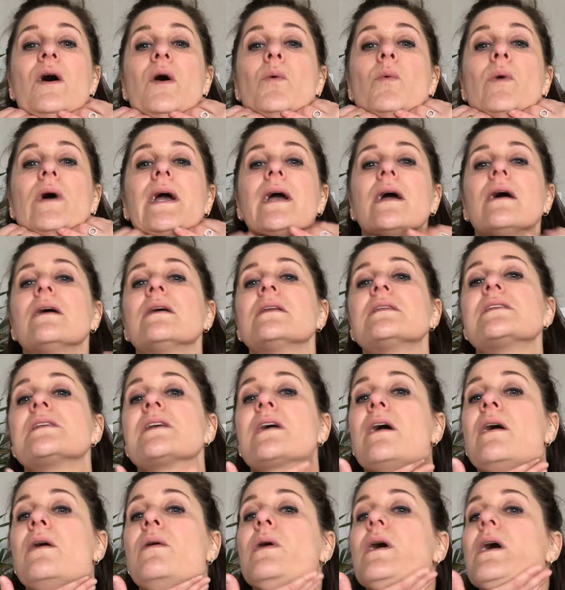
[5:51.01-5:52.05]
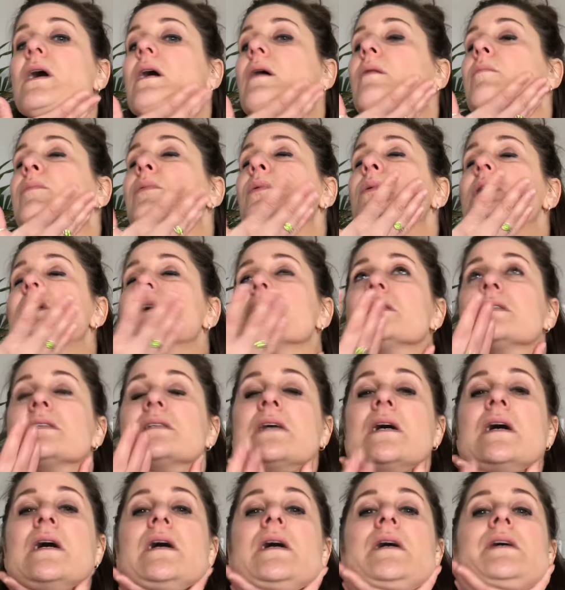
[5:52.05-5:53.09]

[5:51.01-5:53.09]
we're going to go upwards.